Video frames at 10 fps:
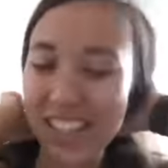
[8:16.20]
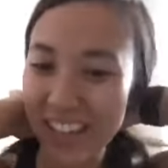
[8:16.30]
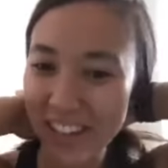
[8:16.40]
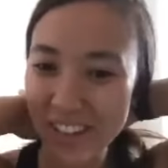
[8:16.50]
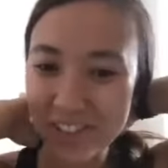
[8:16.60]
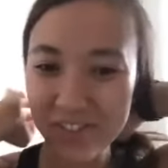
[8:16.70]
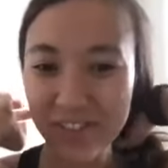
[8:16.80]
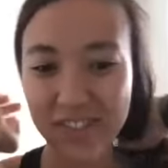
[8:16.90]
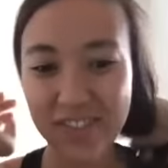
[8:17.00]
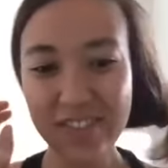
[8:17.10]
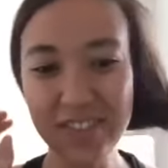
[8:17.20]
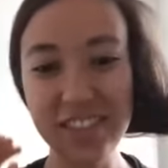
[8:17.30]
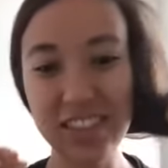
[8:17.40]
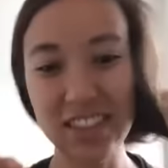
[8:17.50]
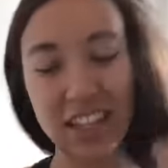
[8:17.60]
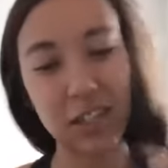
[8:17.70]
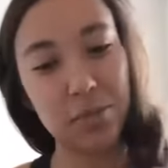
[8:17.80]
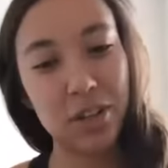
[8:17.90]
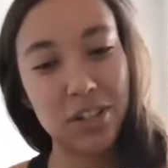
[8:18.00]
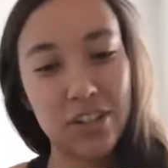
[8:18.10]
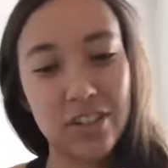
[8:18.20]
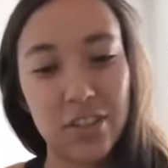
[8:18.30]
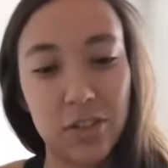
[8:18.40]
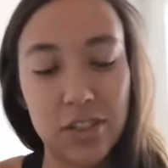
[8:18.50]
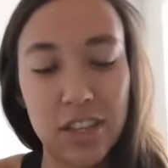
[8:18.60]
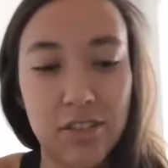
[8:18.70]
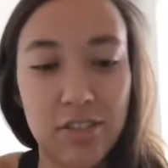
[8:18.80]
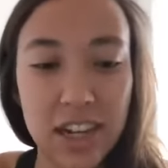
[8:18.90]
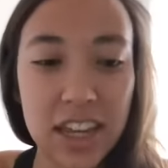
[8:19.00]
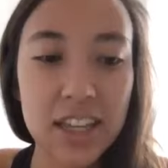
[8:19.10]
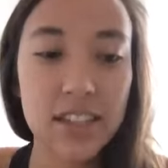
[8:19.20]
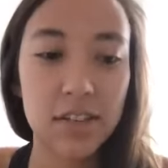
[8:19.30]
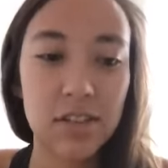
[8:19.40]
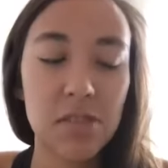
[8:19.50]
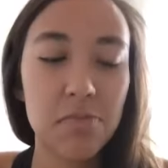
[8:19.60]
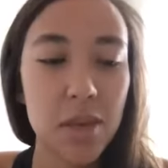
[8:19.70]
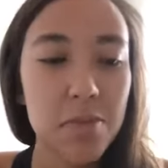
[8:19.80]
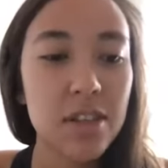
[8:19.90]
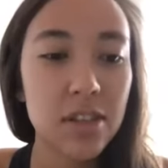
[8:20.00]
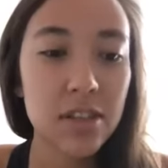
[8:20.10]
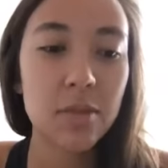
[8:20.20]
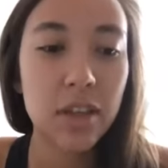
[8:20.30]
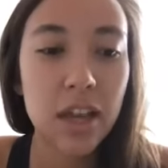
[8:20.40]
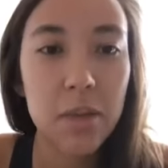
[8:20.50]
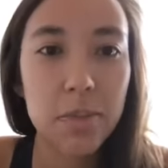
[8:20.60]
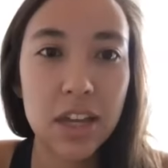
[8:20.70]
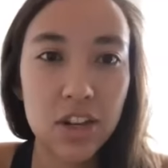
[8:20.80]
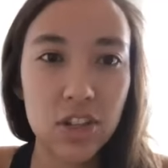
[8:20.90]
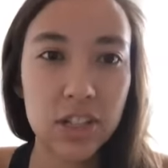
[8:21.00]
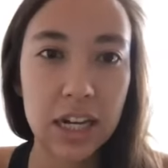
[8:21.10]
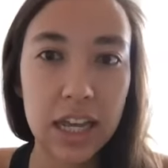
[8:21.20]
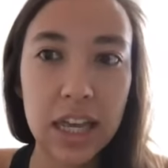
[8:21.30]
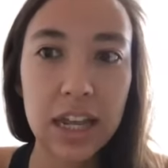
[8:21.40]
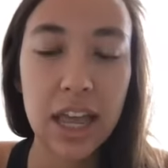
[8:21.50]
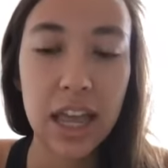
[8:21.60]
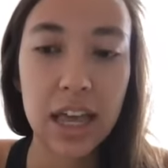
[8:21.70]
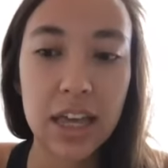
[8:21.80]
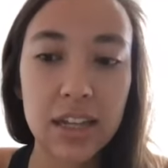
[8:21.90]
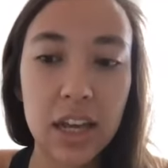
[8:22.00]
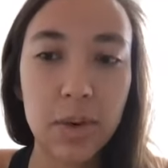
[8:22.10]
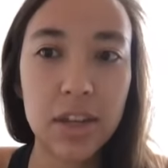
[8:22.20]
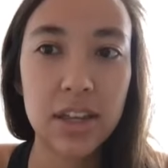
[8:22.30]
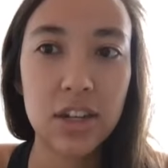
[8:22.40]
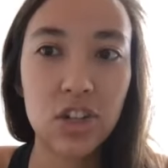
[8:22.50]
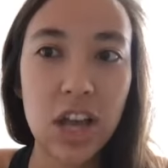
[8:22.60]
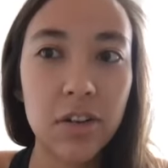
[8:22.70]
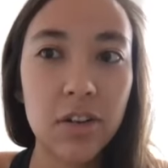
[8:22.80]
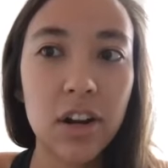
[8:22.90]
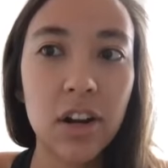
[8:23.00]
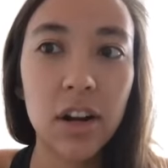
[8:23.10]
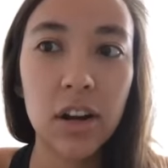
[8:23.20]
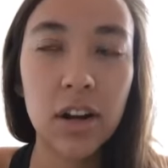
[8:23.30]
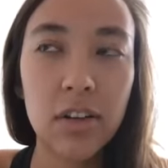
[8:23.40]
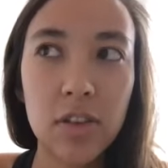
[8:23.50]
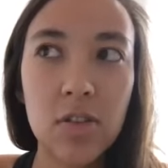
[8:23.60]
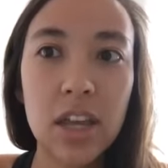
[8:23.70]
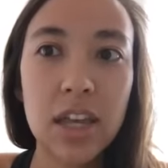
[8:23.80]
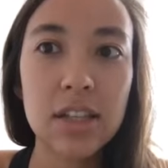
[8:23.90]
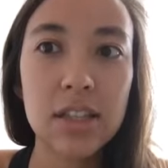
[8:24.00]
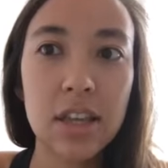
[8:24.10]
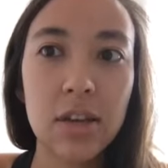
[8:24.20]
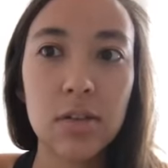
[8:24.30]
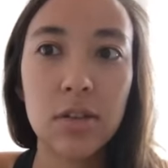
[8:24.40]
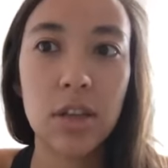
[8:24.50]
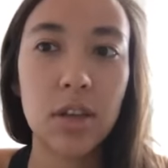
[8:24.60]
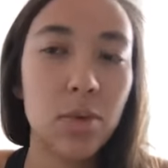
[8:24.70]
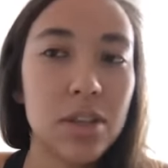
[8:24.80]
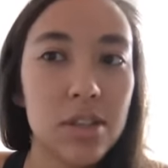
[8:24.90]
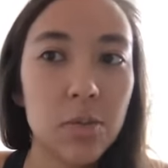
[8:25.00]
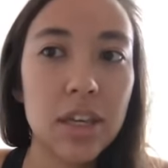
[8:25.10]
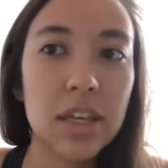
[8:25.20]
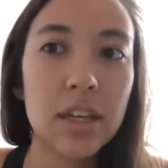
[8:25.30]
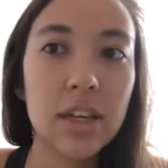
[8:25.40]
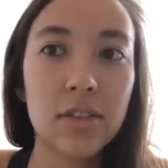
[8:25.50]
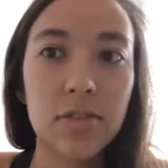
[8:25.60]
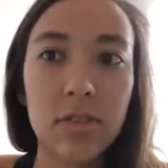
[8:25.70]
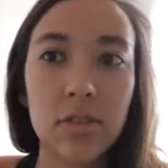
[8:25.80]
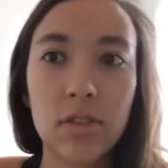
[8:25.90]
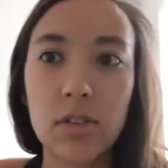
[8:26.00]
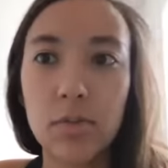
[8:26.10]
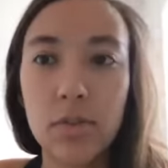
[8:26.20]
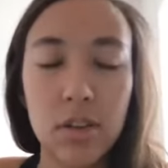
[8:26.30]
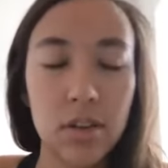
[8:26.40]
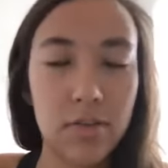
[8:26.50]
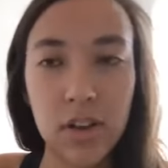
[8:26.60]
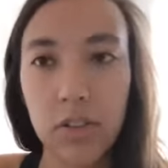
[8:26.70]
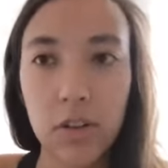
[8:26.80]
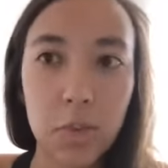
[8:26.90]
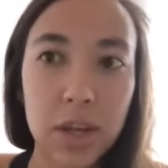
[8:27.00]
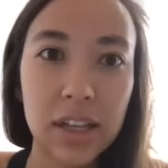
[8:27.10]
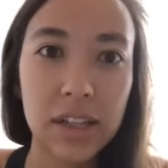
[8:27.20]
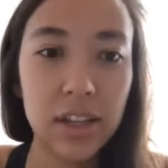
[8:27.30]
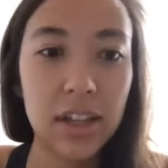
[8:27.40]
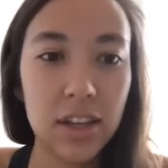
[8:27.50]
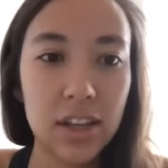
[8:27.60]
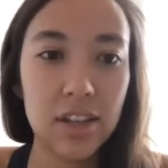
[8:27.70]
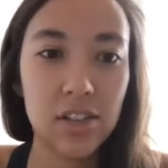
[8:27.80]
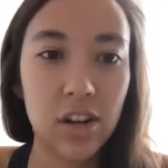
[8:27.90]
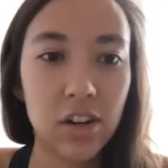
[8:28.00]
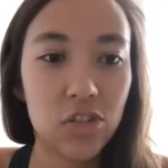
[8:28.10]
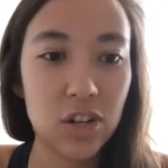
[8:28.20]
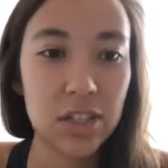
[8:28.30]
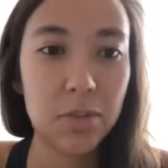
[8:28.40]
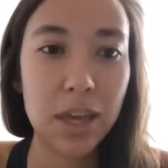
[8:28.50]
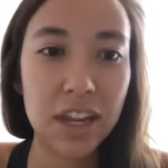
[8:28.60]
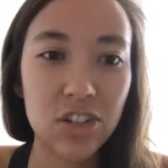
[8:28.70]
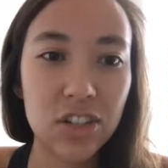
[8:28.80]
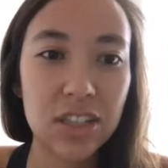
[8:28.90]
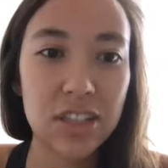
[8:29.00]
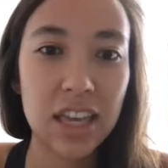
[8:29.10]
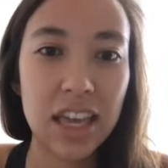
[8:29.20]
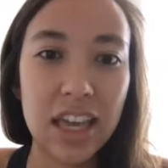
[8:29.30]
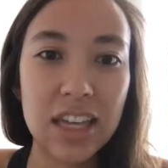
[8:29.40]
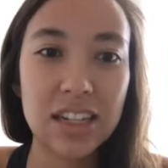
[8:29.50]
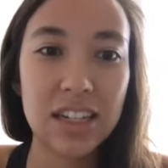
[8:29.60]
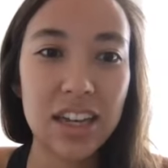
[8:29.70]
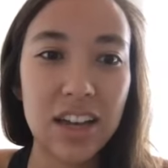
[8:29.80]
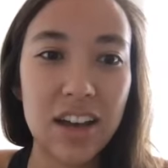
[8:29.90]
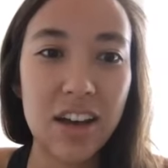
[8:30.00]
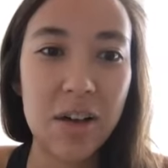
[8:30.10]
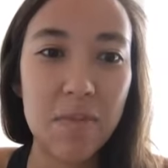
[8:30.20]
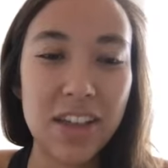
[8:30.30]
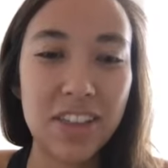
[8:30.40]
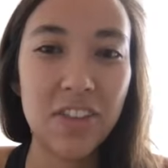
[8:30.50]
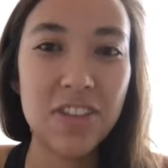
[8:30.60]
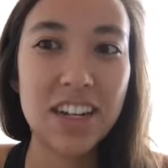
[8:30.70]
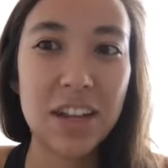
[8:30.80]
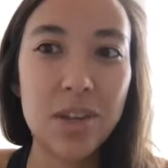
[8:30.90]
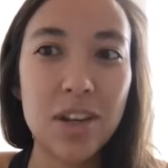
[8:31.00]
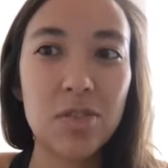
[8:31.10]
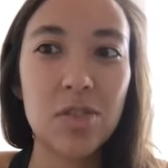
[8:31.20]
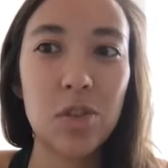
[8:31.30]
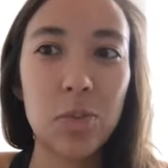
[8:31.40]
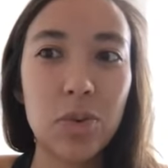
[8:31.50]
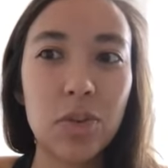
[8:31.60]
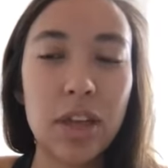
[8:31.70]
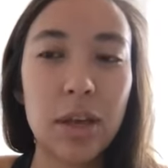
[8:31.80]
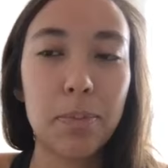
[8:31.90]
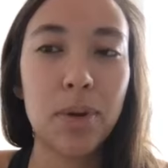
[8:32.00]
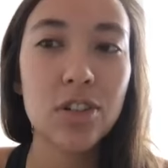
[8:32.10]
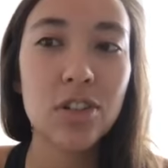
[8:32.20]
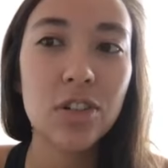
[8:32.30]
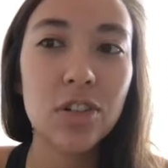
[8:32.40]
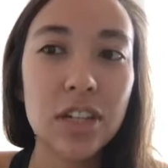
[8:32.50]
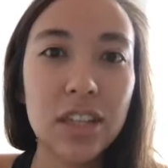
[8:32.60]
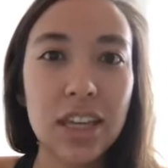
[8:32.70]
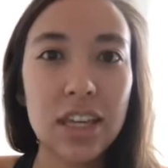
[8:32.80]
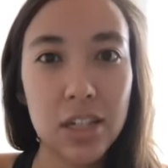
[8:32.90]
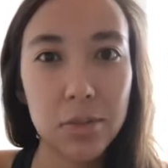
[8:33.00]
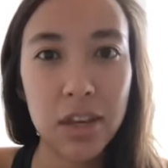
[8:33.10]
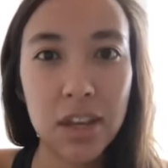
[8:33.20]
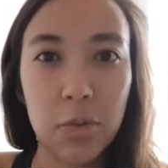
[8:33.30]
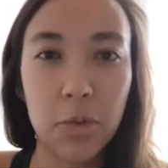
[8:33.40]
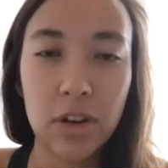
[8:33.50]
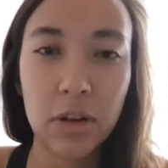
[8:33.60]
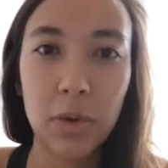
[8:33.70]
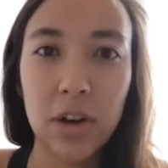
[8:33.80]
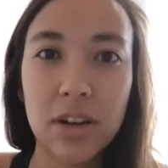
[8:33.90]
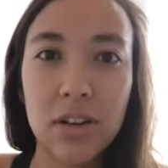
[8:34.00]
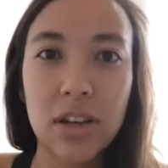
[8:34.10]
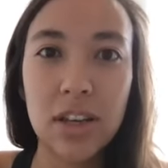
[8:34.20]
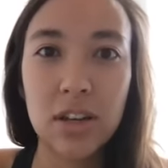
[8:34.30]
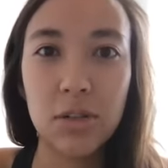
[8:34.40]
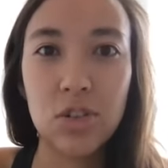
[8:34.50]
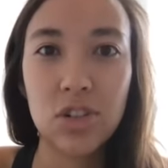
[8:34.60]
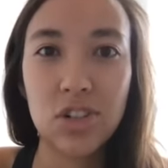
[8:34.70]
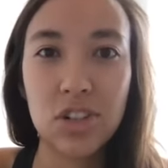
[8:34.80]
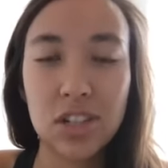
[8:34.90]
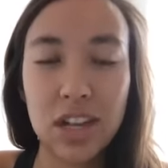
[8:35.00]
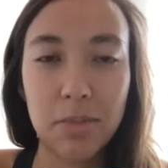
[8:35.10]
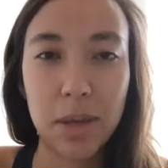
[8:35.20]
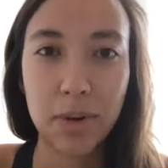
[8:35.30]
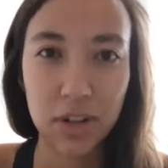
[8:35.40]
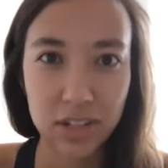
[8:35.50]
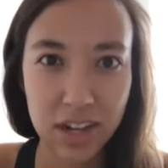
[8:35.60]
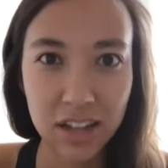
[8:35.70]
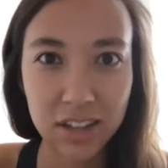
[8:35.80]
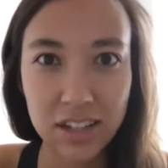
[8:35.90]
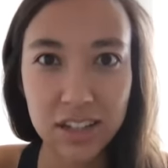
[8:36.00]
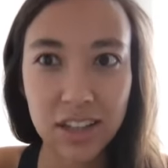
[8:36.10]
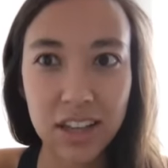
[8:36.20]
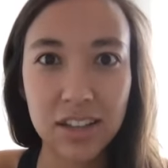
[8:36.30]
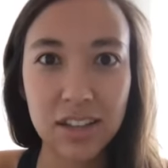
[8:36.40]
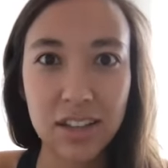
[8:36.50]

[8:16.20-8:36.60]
so at some point during those like 3 days, I was like, maybe this is something I'd be interested in. And I went and shadowed her a few days, like once a week or every other week, and saw her treat some patients. And I loved it. I mean, it was super like personal and like intimate and one-on-one, which is just kind of my personality and like